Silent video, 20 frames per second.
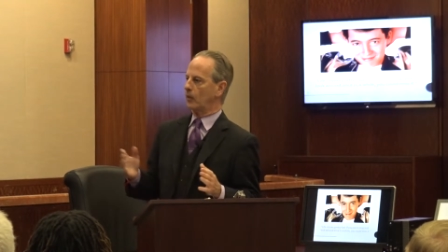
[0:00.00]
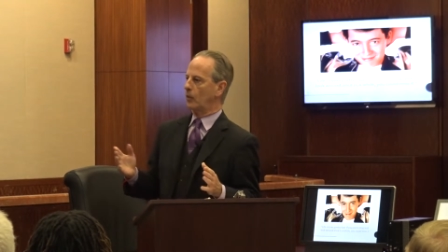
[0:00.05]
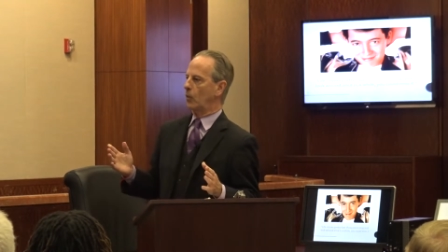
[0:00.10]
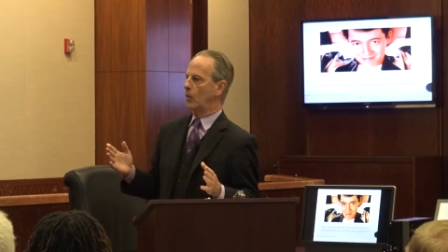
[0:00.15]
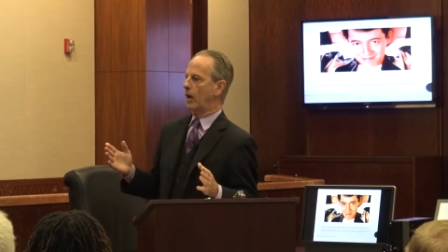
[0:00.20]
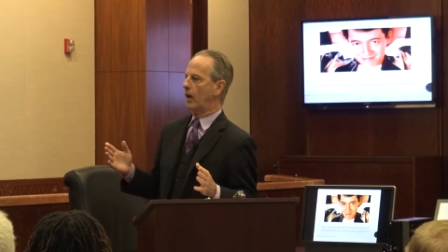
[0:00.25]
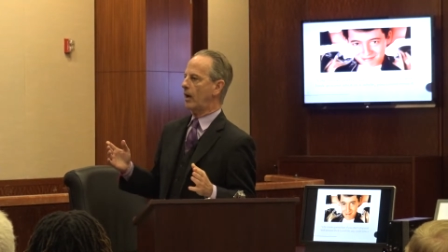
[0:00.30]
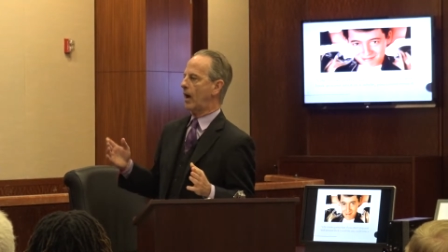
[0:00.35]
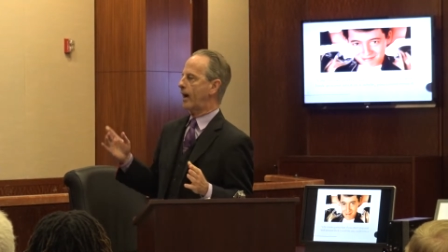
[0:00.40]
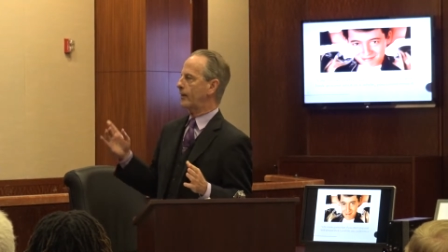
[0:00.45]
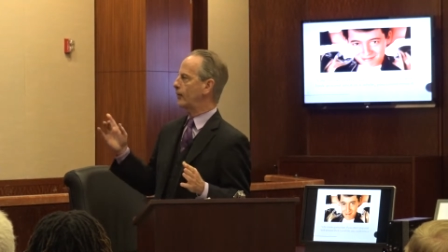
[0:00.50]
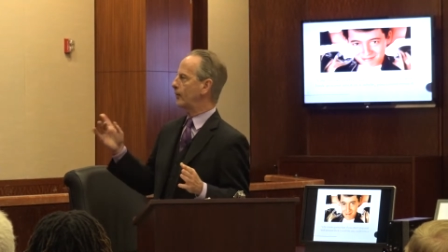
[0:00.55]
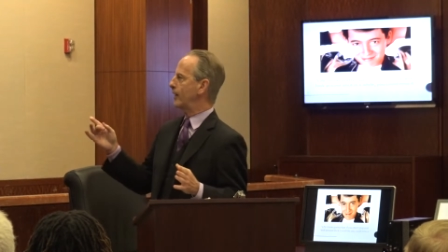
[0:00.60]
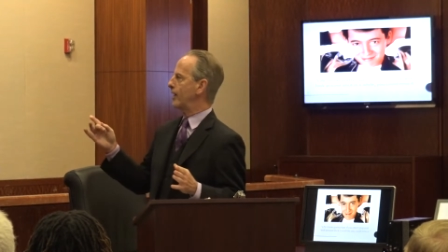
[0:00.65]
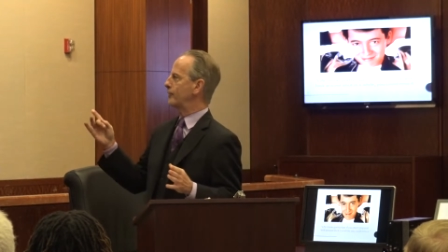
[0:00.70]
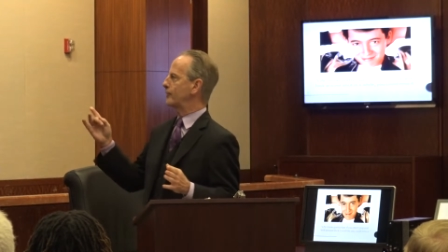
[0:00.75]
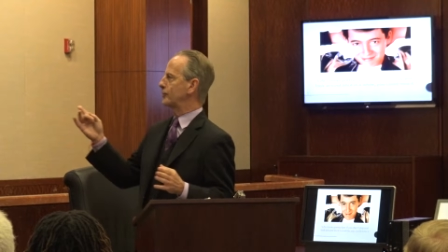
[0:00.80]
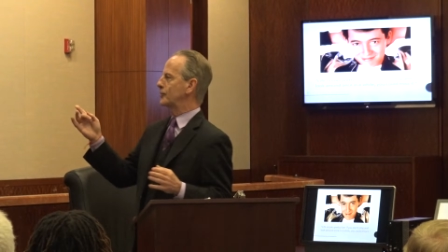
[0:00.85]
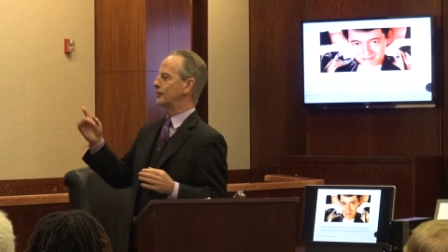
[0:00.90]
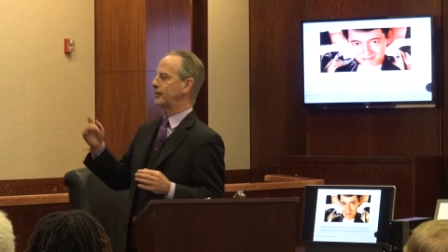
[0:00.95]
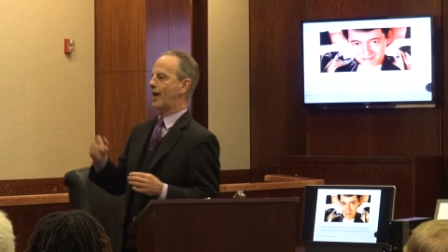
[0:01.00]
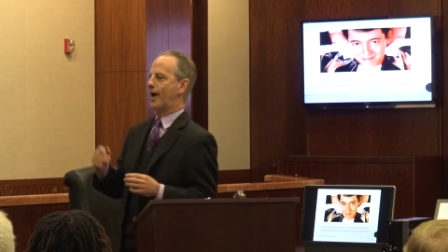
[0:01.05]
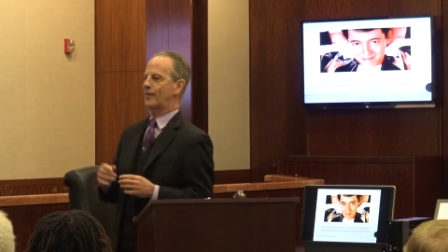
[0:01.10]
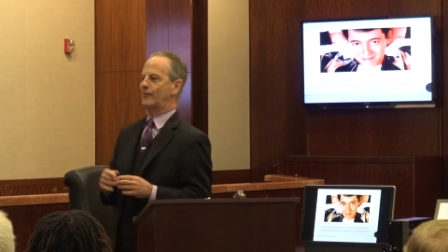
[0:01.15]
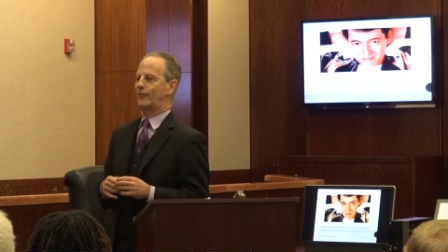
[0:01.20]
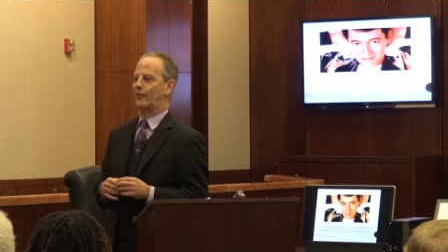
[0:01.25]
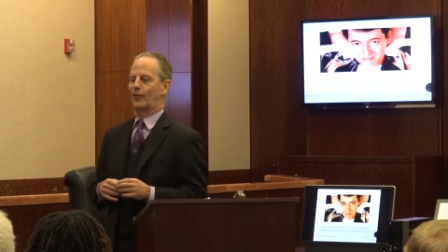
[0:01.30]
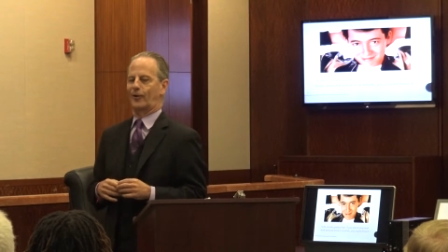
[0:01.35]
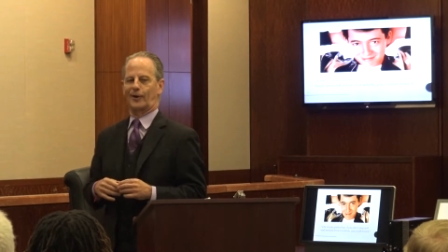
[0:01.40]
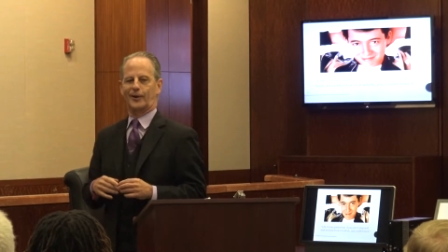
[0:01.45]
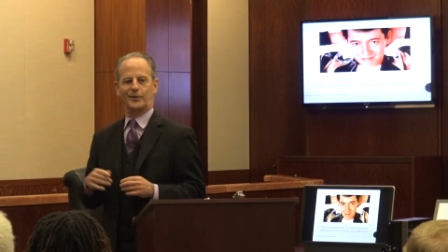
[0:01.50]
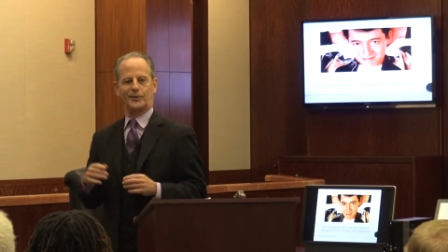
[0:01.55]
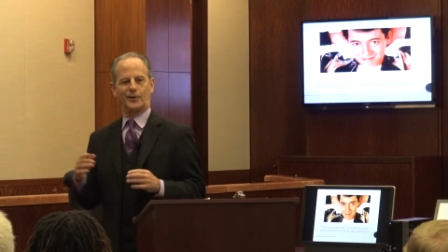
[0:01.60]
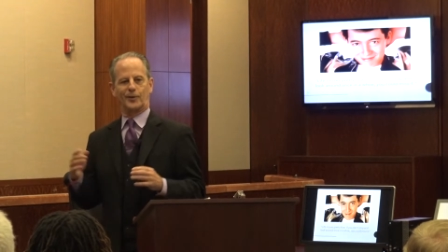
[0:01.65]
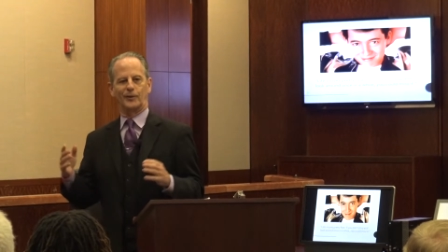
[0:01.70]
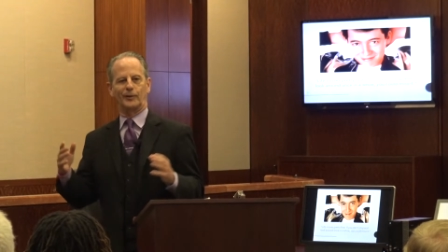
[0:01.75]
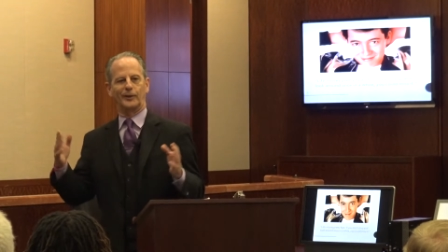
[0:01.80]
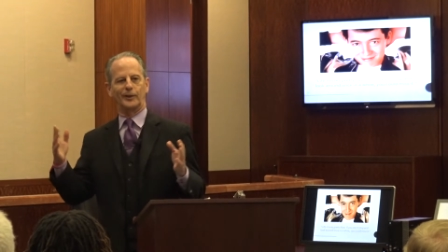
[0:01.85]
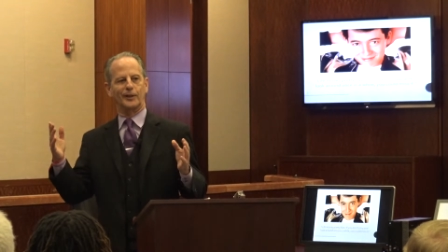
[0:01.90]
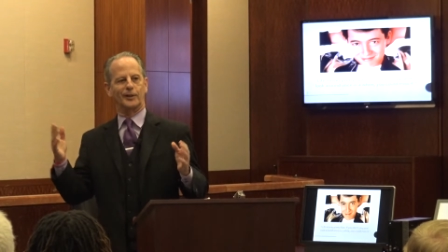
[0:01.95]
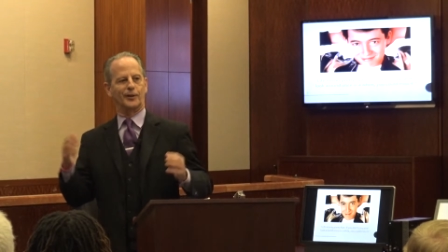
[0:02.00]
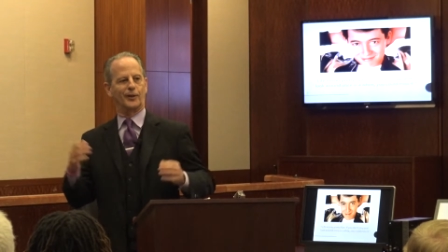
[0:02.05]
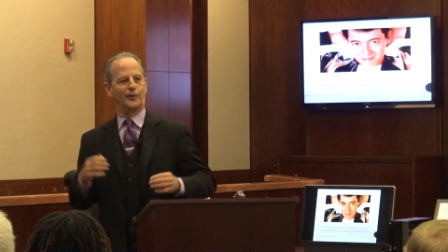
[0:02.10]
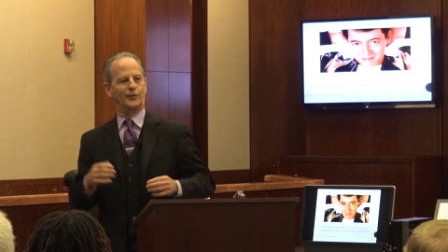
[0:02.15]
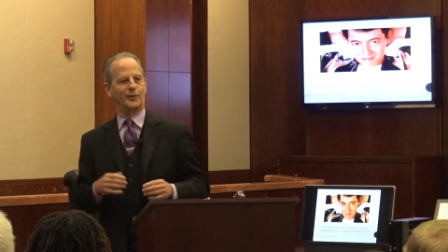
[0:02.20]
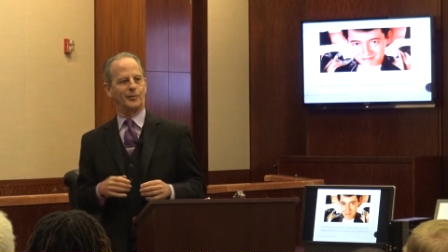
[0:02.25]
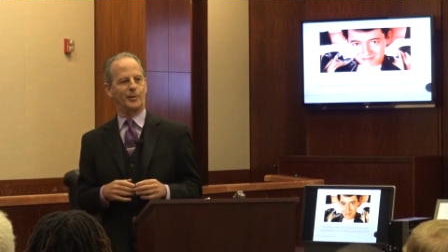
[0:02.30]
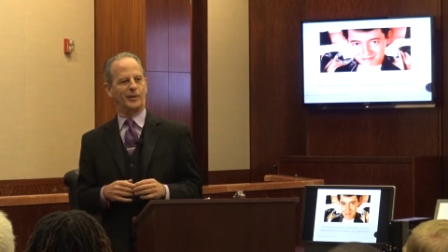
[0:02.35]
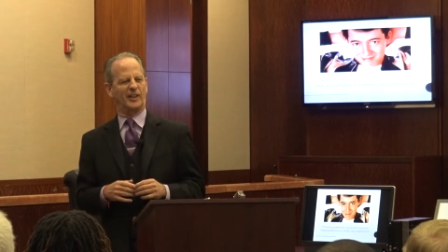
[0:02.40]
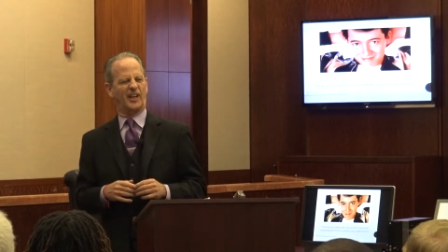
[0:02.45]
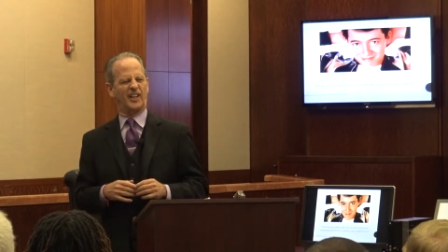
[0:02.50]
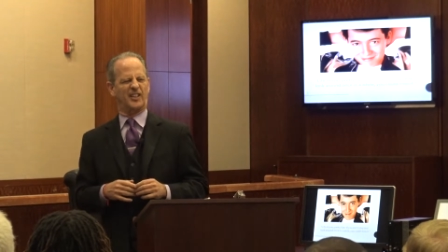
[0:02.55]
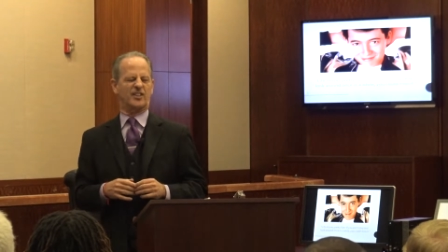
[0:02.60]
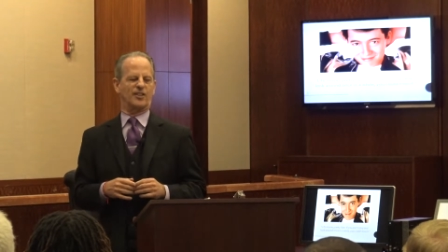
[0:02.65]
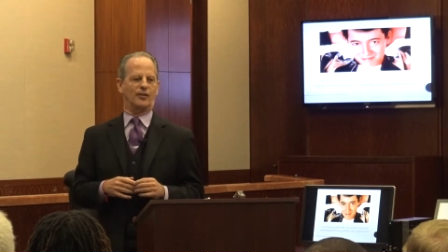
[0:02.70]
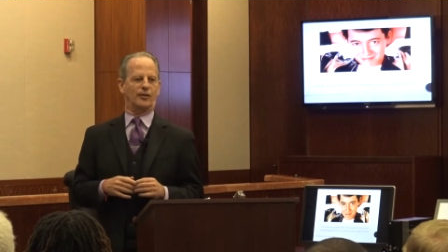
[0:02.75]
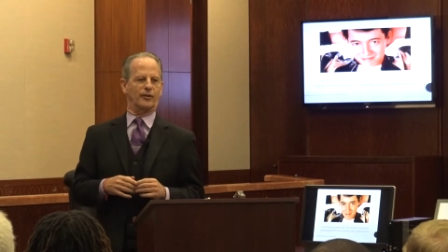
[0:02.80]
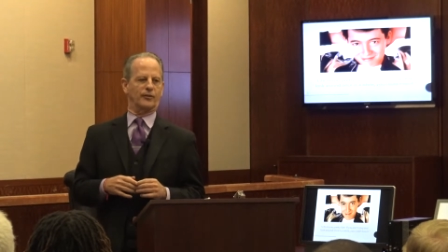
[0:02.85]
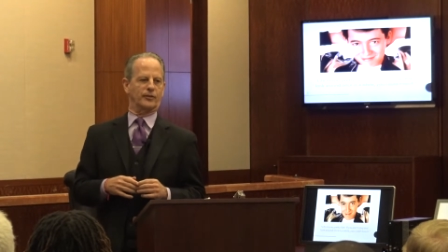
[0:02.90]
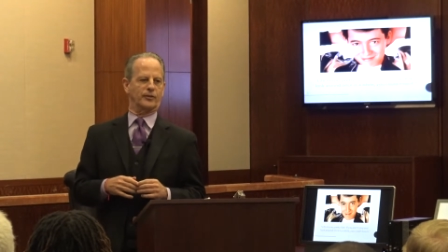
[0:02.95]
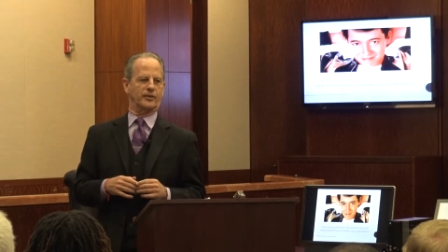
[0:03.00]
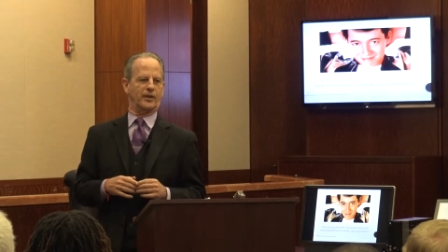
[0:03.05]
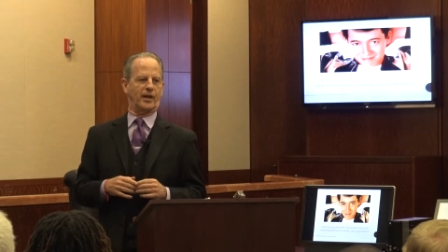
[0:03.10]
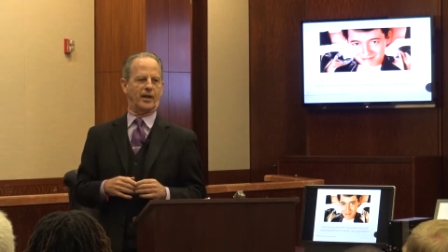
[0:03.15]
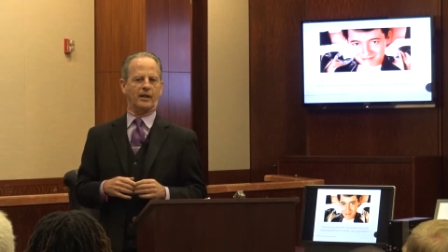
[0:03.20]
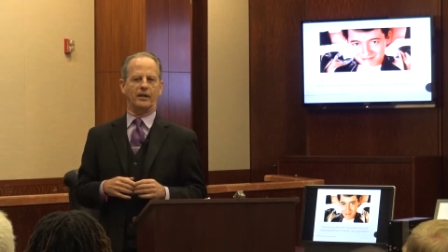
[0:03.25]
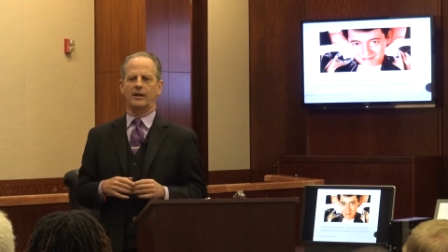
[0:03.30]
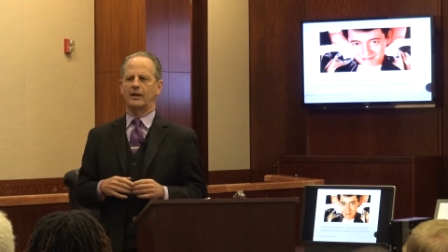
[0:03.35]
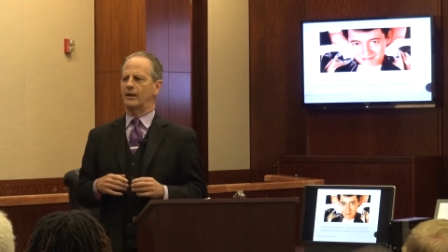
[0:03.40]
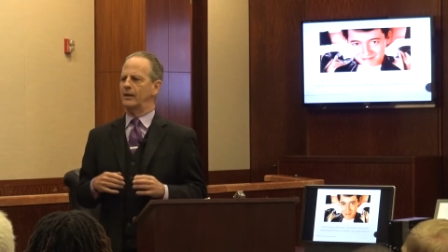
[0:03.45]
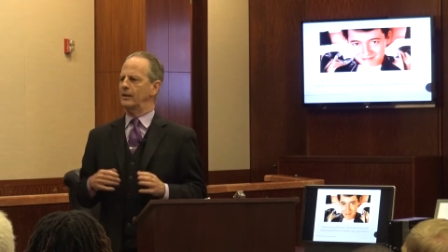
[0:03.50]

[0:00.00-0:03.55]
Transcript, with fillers: Well, I don't have a slide for it because it only occurred to me like the other day.